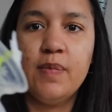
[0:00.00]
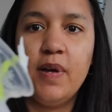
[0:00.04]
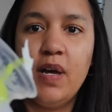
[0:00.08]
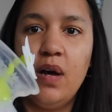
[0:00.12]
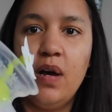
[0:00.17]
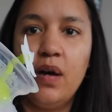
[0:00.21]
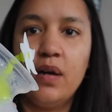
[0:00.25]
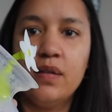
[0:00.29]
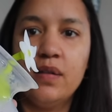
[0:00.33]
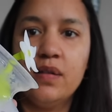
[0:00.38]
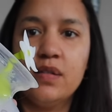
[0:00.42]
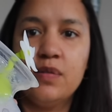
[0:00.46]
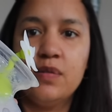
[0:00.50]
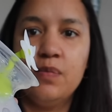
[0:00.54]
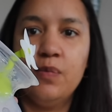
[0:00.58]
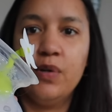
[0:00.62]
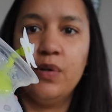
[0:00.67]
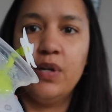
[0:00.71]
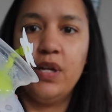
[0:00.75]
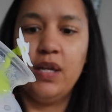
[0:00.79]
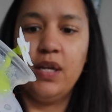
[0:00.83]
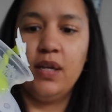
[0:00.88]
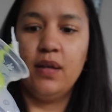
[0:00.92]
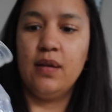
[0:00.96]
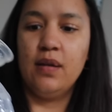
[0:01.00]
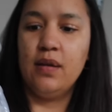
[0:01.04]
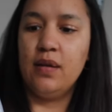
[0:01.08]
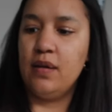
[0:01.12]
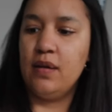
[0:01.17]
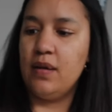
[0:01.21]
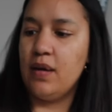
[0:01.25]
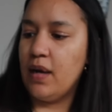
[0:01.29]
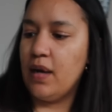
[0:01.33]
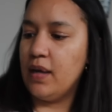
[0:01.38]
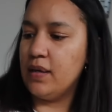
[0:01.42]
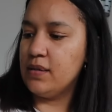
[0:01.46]
my Haka this morning,
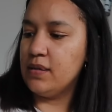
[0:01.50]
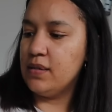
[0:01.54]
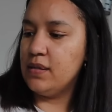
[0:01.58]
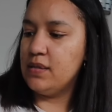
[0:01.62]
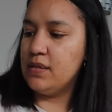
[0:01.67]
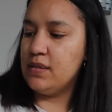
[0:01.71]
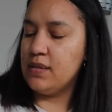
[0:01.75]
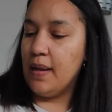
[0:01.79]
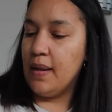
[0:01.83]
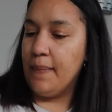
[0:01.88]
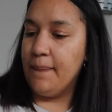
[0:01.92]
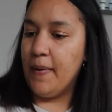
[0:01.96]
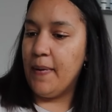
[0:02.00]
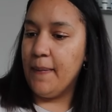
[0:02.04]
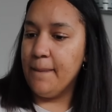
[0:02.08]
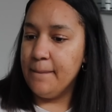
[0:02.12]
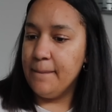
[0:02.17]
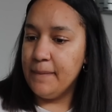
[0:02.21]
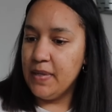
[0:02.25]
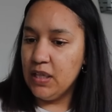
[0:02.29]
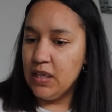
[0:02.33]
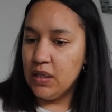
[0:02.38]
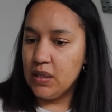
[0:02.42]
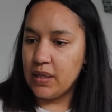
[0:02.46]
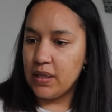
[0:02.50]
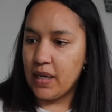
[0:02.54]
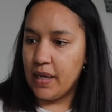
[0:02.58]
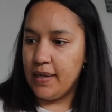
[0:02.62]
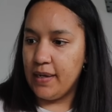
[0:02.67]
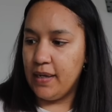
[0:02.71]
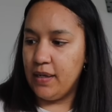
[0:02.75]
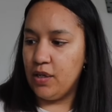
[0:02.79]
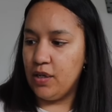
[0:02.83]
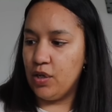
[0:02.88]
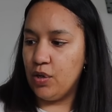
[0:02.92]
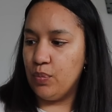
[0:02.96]
got some milk. I
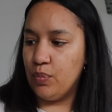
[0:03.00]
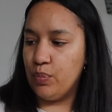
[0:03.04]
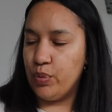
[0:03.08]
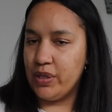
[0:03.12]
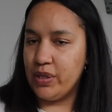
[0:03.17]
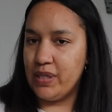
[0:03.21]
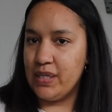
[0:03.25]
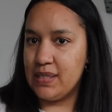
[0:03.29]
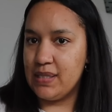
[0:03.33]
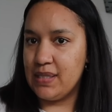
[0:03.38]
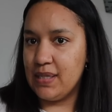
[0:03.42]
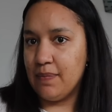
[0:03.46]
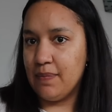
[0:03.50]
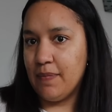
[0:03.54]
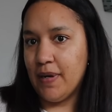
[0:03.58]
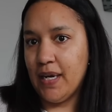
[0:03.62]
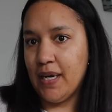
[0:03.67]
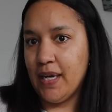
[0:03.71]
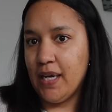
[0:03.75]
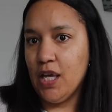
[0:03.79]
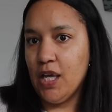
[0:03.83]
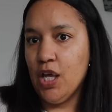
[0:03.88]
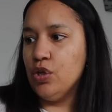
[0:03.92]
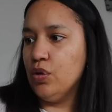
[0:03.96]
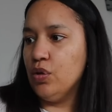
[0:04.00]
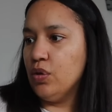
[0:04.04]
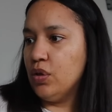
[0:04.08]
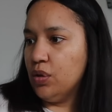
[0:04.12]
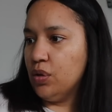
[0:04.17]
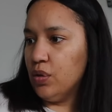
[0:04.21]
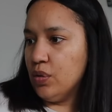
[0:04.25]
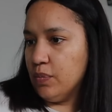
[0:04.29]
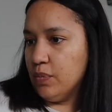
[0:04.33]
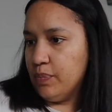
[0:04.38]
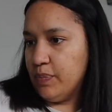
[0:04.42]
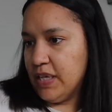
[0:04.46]
need to go put this in my new
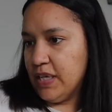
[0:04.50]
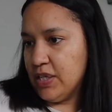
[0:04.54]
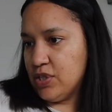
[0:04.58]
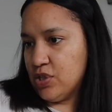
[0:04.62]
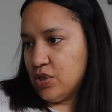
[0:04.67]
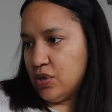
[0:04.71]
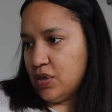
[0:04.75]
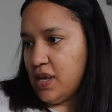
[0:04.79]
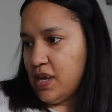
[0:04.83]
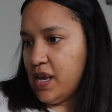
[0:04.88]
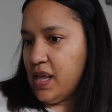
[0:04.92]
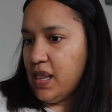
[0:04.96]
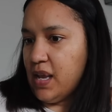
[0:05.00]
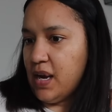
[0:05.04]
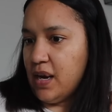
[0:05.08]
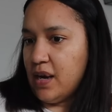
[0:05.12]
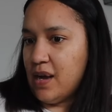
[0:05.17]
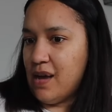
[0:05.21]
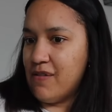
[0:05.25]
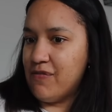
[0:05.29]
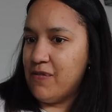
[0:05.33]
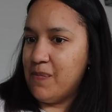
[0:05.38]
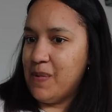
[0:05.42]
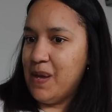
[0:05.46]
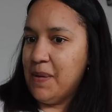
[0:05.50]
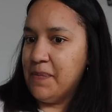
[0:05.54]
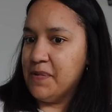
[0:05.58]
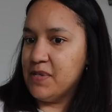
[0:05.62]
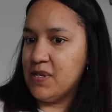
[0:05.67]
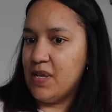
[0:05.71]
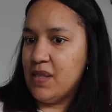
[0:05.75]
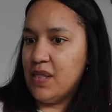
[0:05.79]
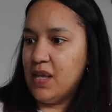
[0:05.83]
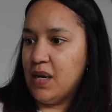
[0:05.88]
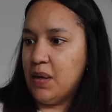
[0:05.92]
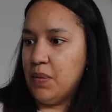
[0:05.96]
little pitcher thing that I got from
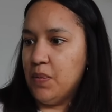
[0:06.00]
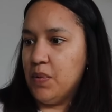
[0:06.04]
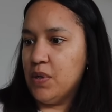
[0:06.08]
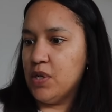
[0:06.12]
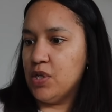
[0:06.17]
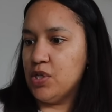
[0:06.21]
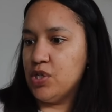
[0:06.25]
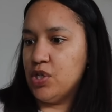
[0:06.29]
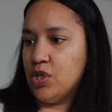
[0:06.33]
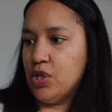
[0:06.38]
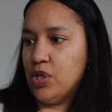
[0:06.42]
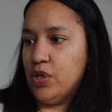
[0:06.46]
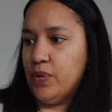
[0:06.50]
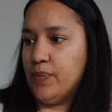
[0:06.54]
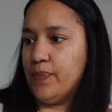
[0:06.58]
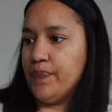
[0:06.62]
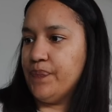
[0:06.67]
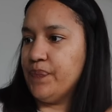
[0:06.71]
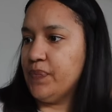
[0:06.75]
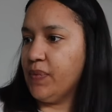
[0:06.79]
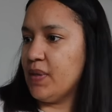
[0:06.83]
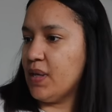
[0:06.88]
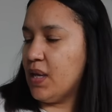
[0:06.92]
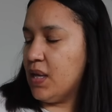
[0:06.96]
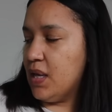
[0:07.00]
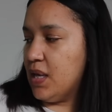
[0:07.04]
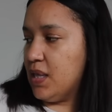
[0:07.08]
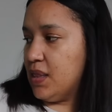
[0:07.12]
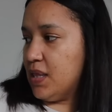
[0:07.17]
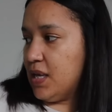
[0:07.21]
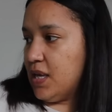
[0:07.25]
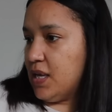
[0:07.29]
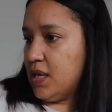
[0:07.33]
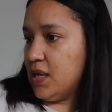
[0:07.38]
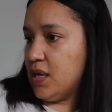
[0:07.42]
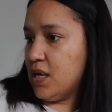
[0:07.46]
Amazon that I want to show you. And
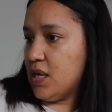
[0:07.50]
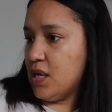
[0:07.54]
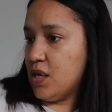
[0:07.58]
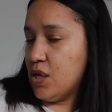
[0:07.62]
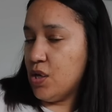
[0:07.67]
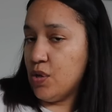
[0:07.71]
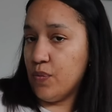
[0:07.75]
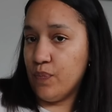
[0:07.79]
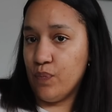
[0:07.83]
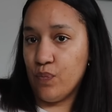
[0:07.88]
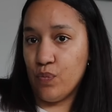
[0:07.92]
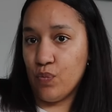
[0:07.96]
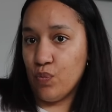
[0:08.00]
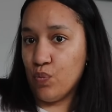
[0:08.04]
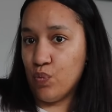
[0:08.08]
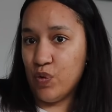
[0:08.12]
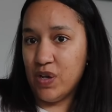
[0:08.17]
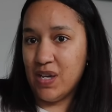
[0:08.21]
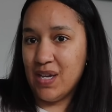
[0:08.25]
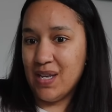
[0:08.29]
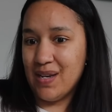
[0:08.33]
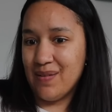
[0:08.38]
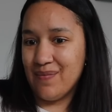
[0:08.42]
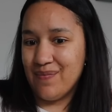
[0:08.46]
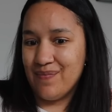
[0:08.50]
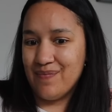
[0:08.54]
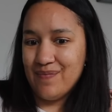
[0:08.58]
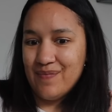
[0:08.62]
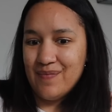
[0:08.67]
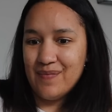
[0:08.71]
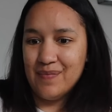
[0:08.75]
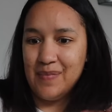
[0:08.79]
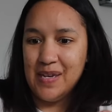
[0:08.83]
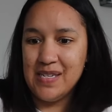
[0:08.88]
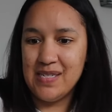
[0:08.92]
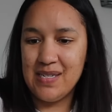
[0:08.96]
then we can
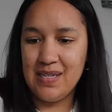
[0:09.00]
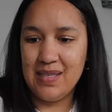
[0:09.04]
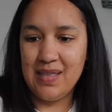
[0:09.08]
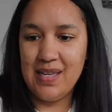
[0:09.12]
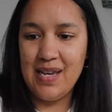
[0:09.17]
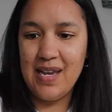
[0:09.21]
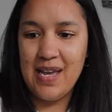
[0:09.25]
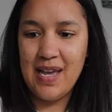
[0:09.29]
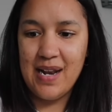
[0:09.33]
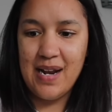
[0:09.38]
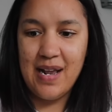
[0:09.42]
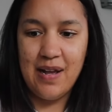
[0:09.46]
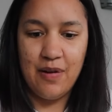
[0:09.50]
basically head